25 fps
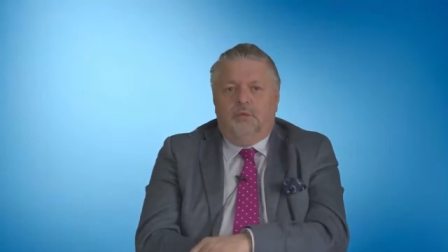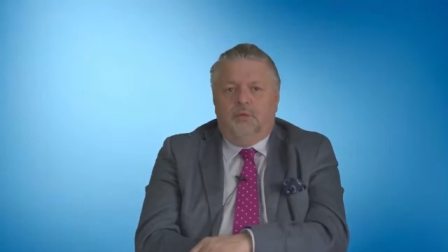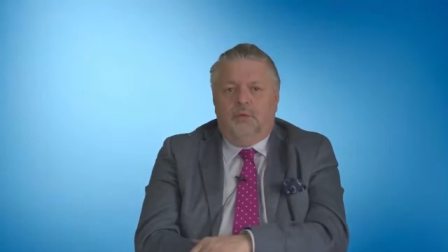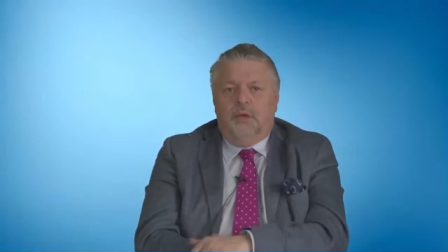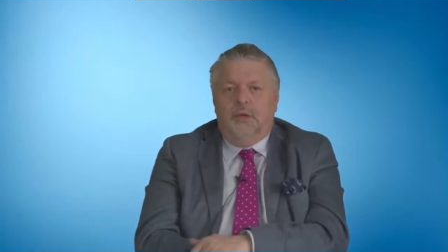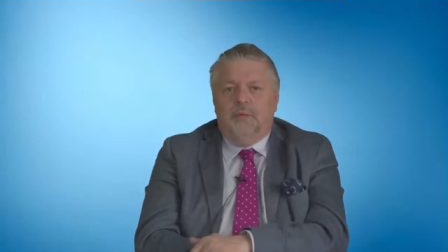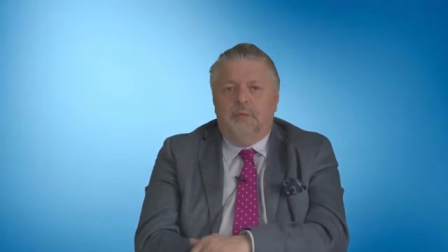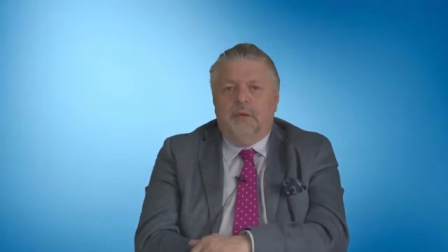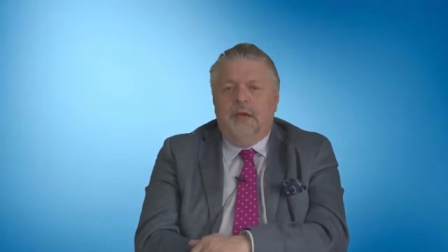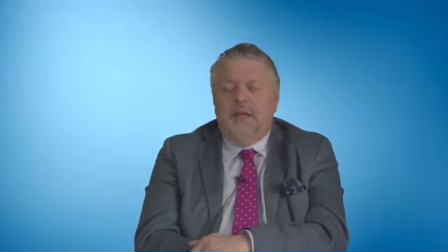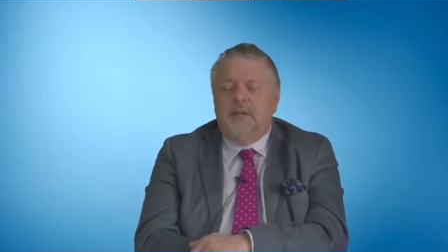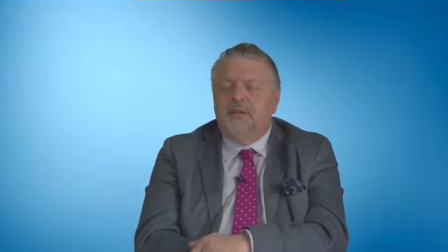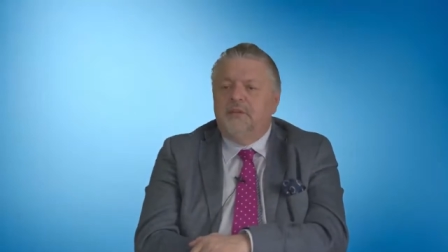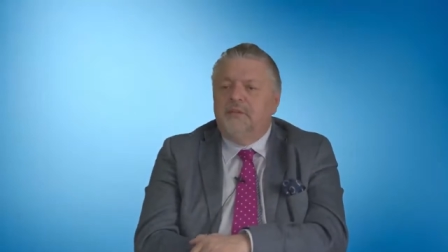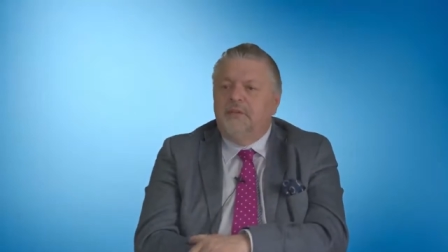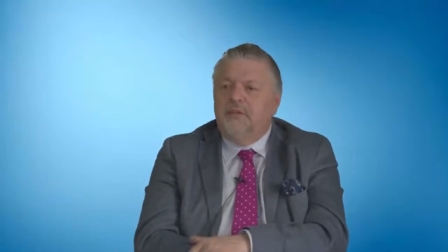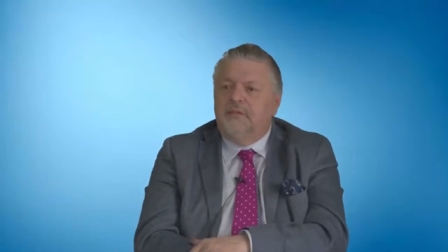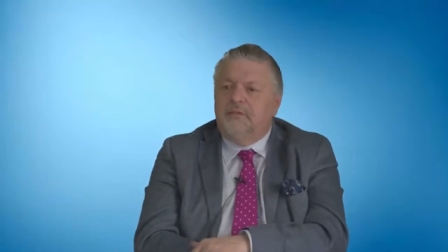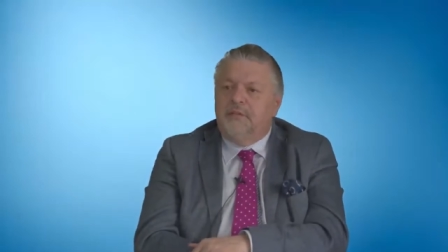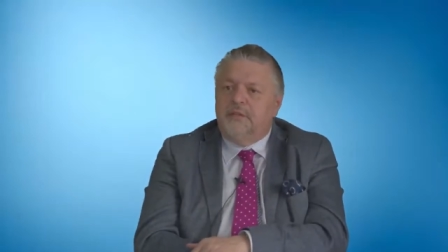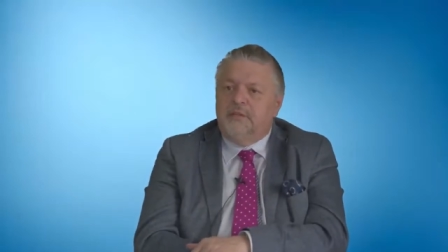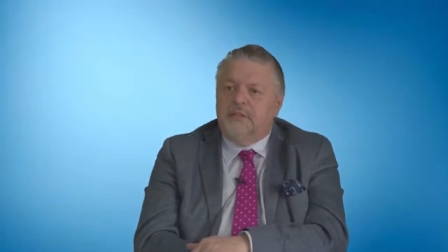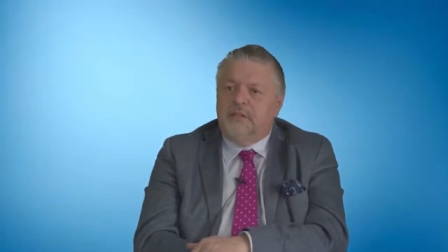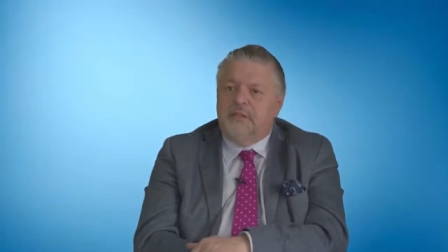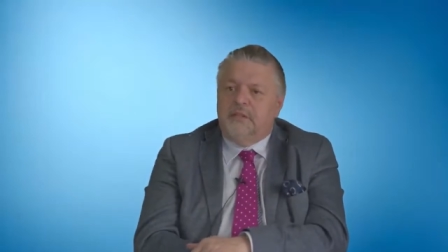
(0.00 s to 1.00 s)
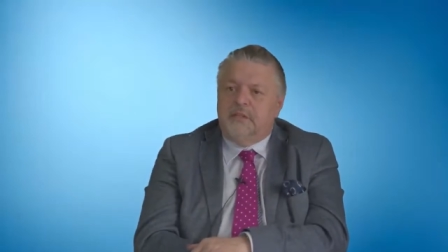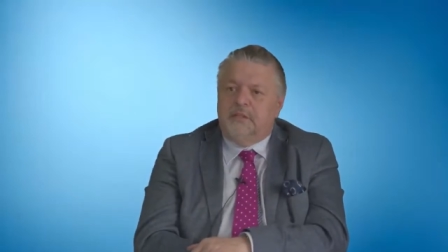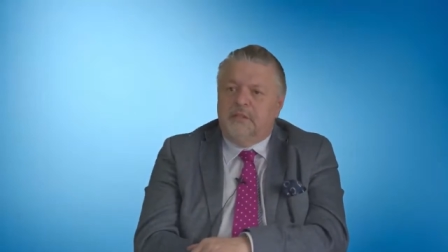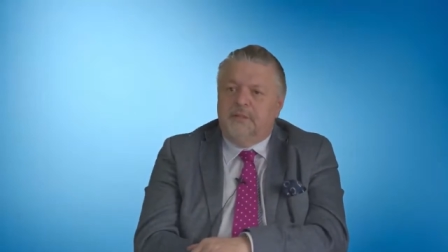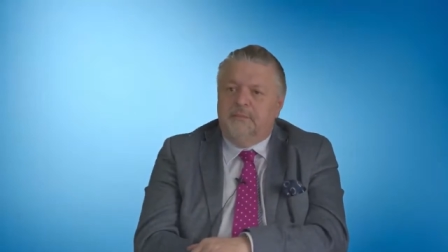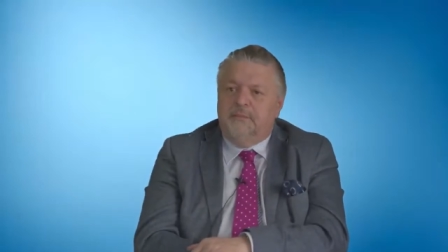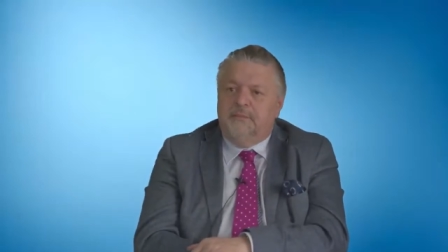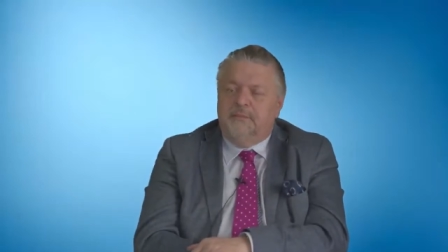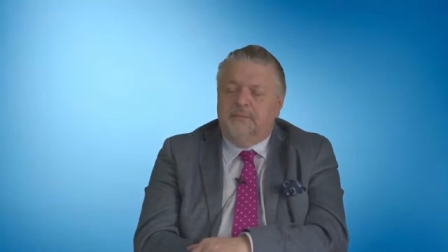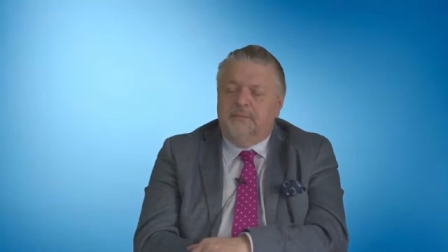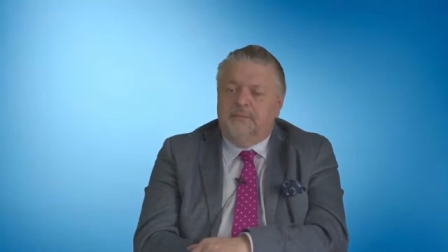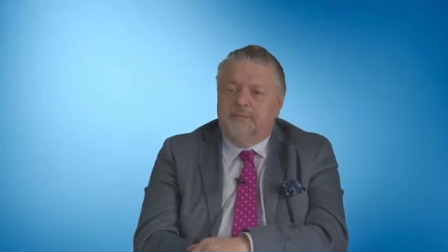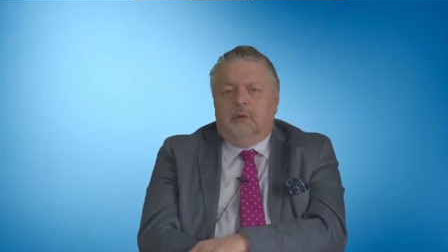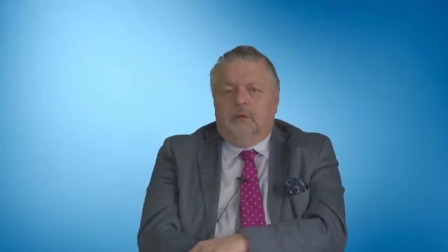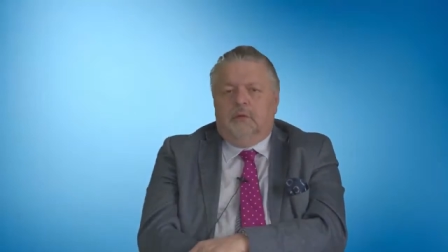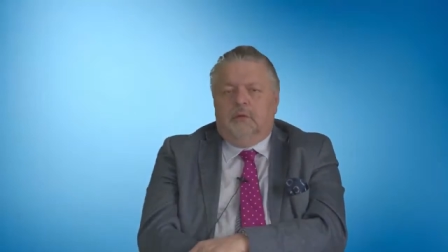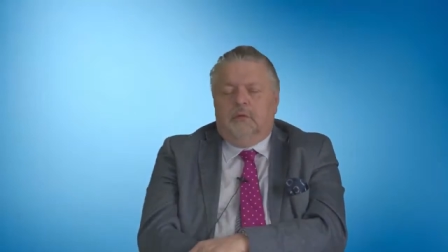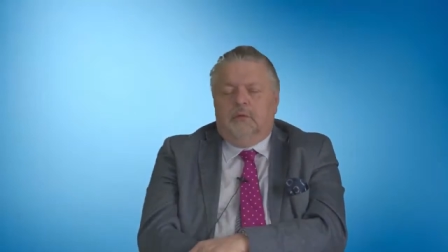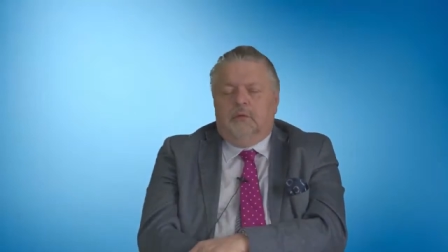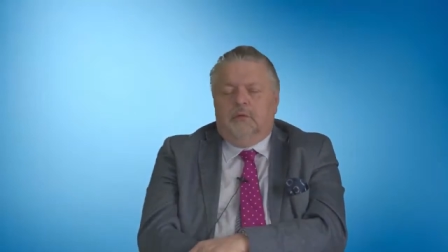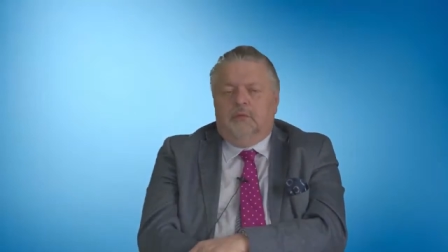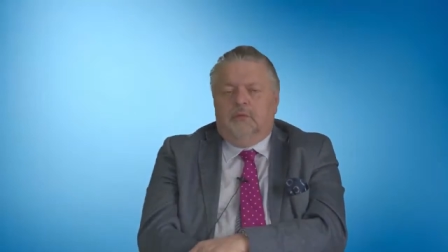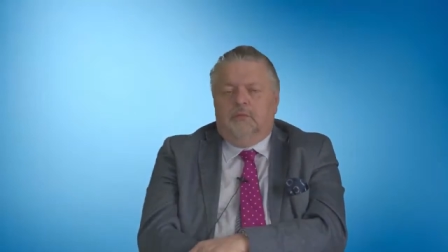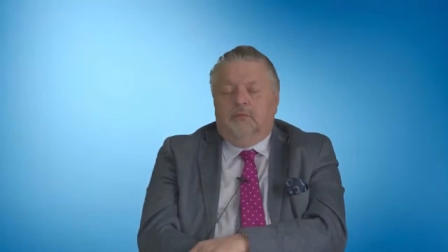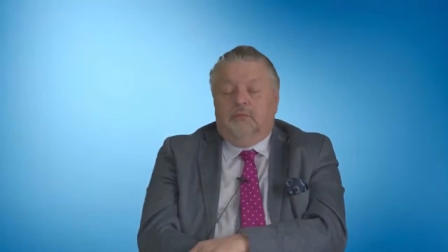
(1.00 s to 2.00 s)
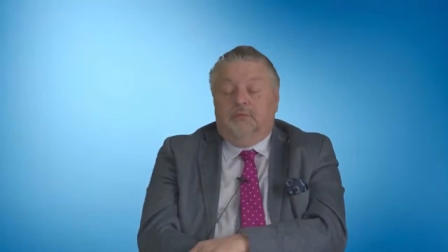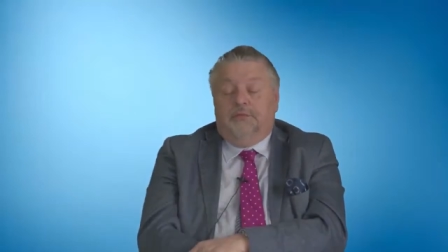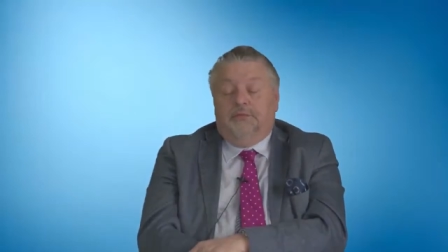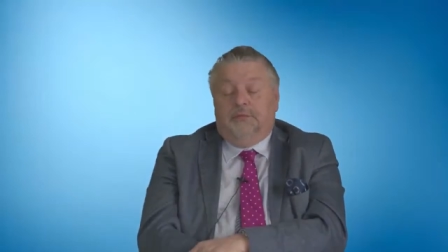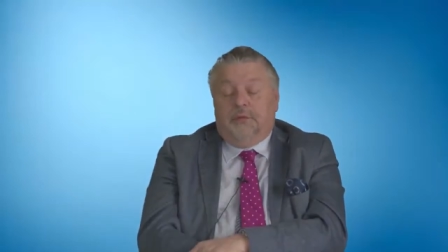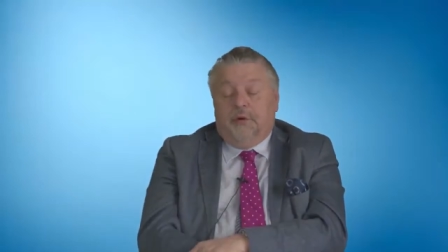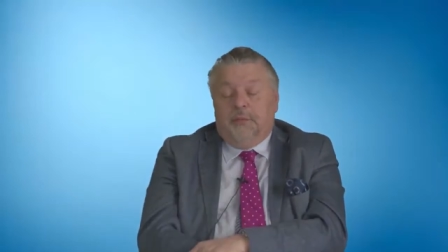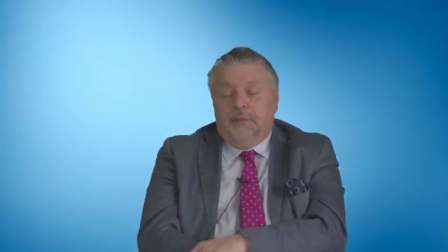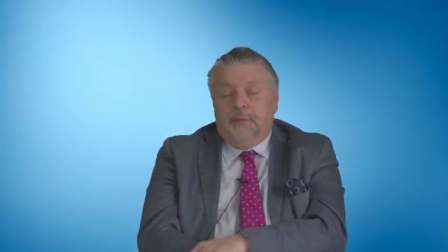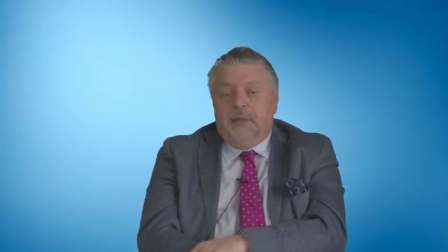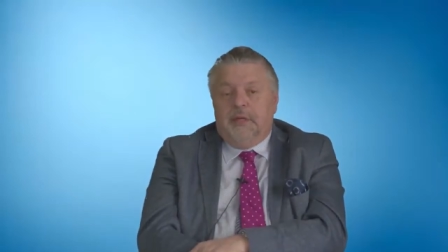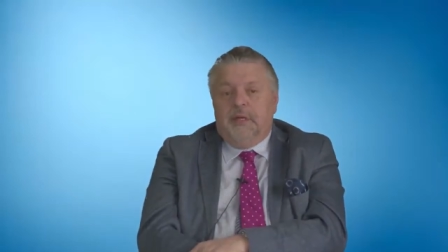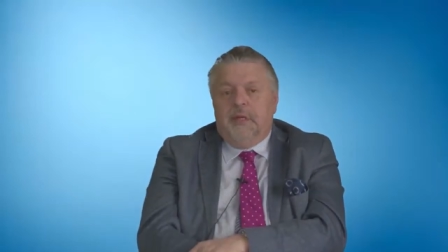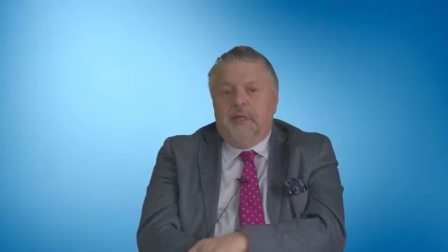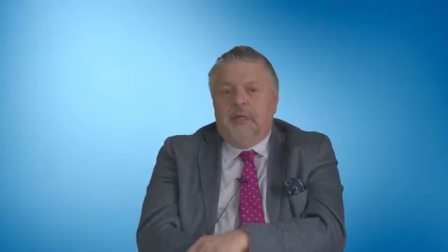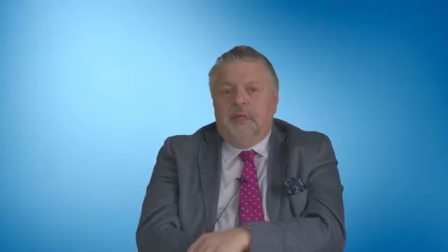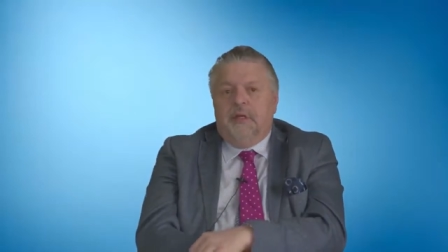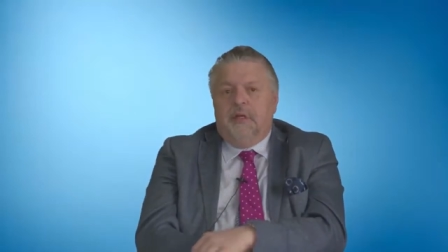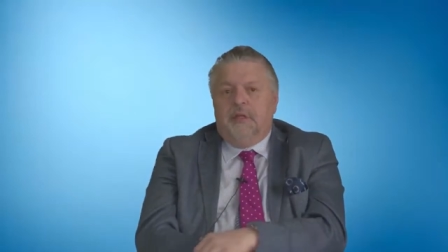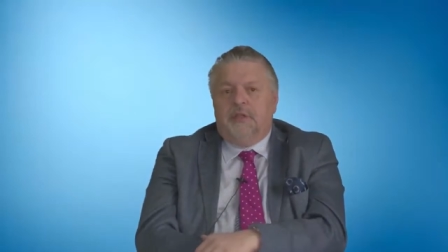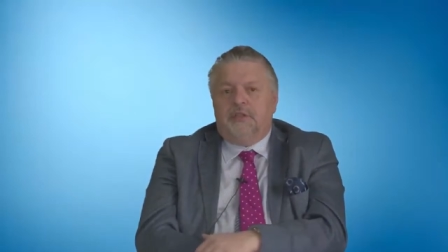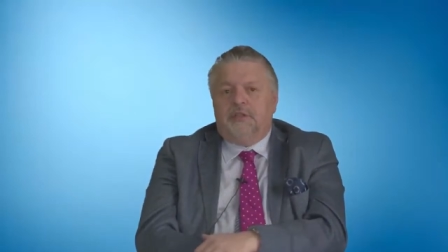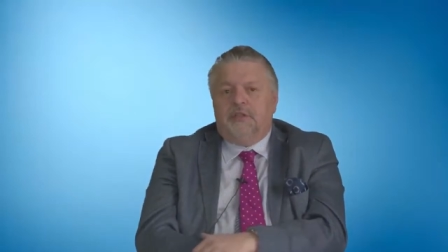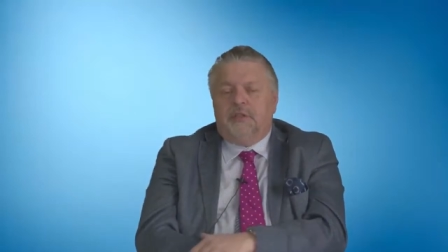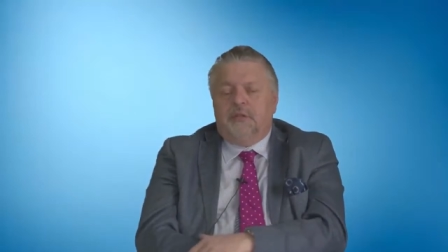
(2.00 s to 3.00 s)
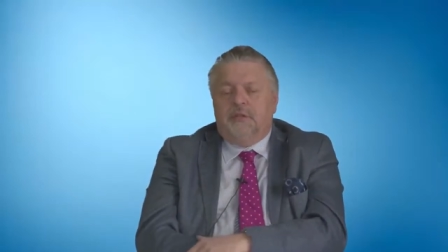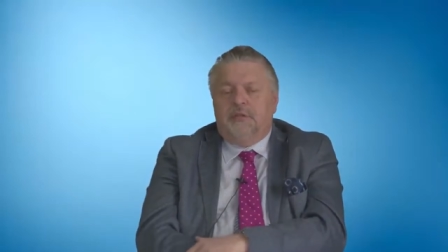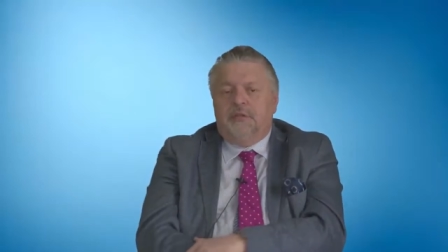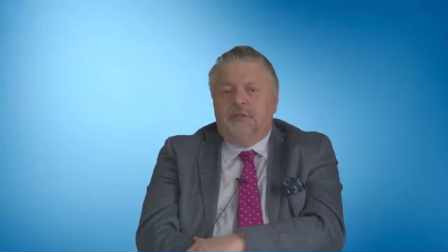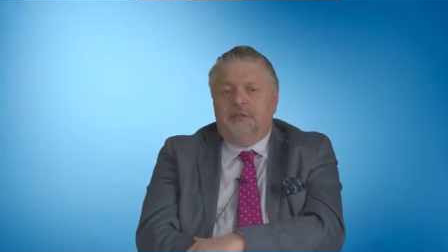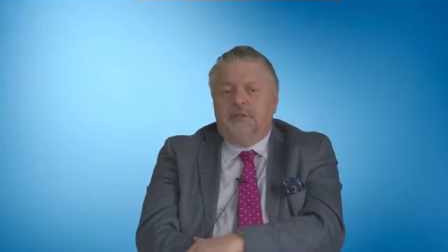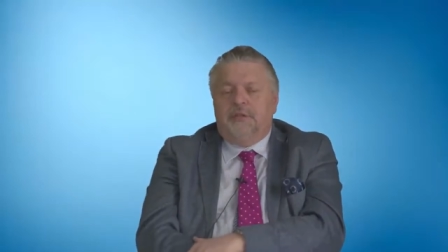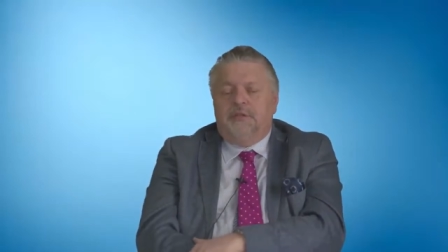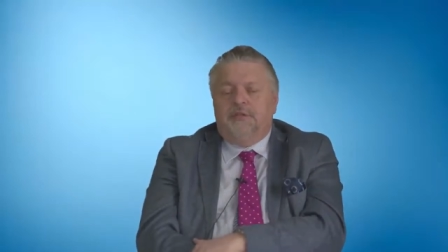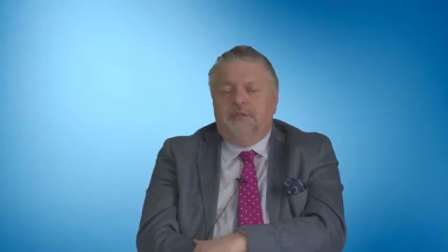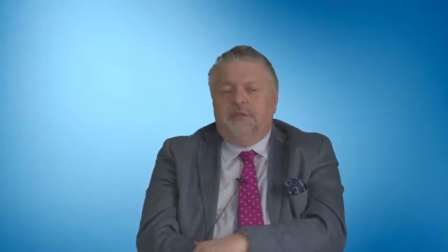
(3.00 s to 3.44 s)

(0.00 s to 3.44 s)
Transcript: three major differences. For me, solution